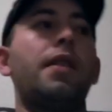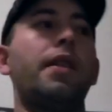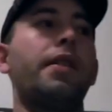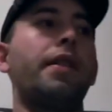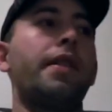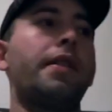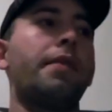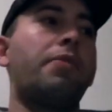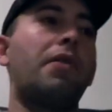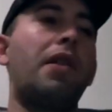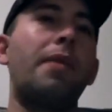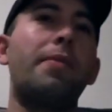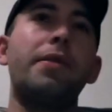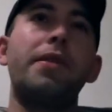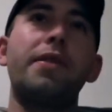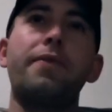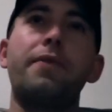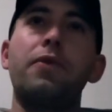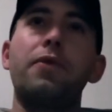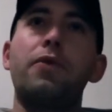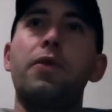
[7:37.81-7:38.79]
I like the
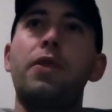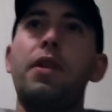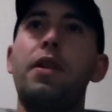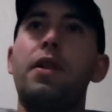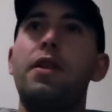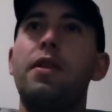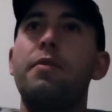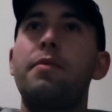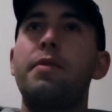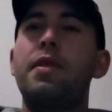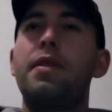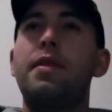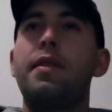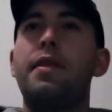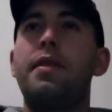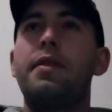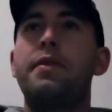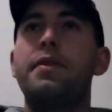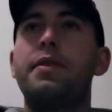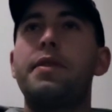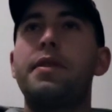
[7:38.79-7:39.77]
properties of fluorocarbon.
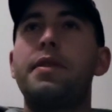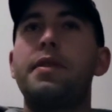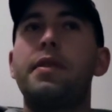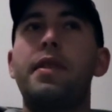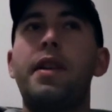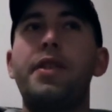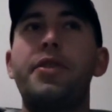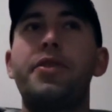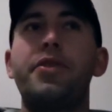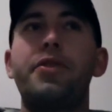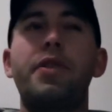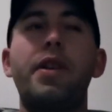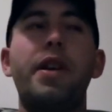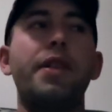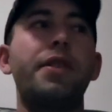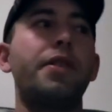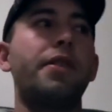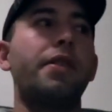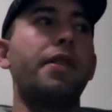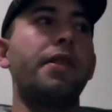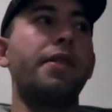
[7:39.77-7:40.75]
It's less
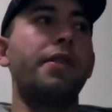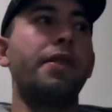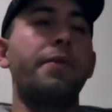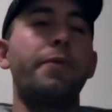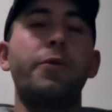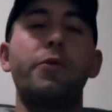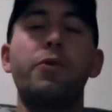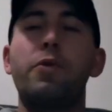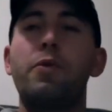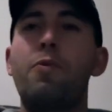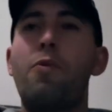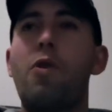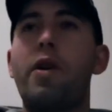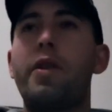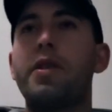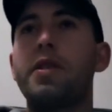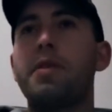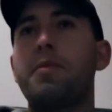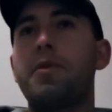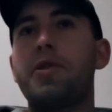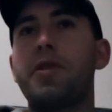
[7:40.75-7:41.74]
stretch, doesn't absorb
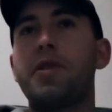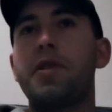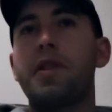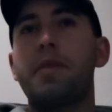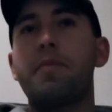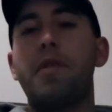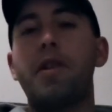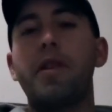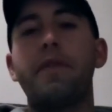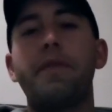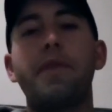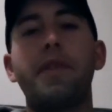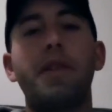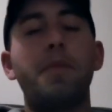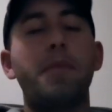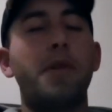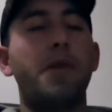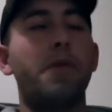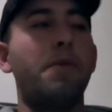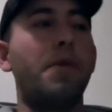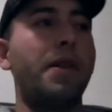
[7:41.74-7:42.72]
water as much as like
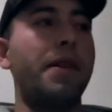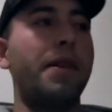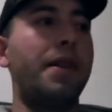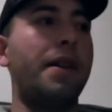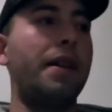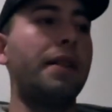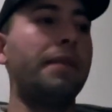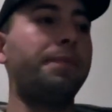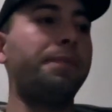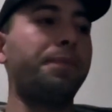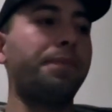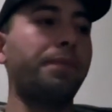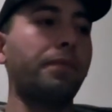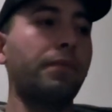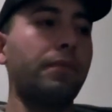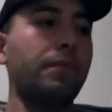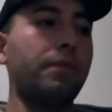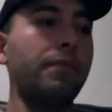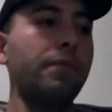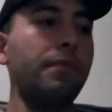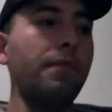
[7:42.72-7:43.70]
monofilament or whatnot,
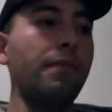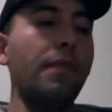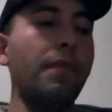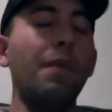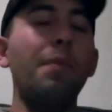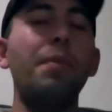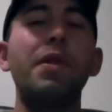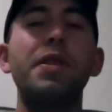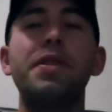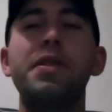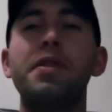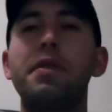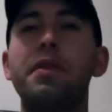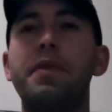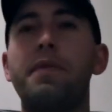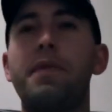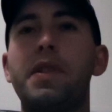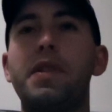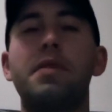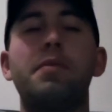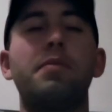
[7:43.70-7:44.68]
but it's still
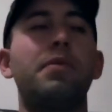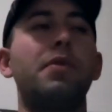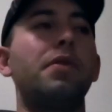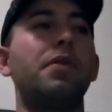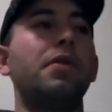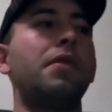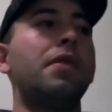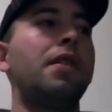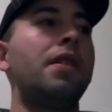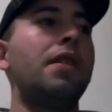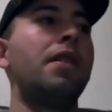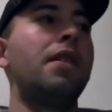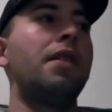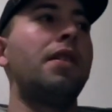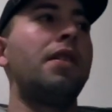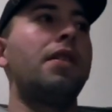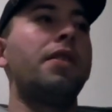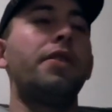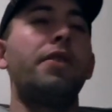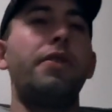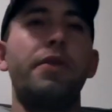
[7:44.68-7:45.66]
invisible
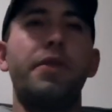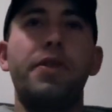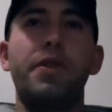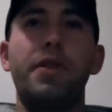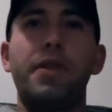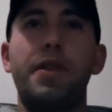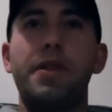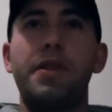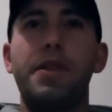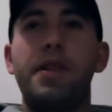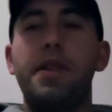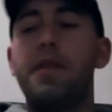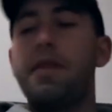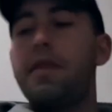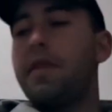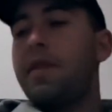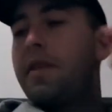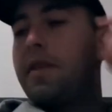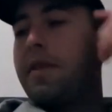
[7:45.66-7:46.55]
to a certain extent.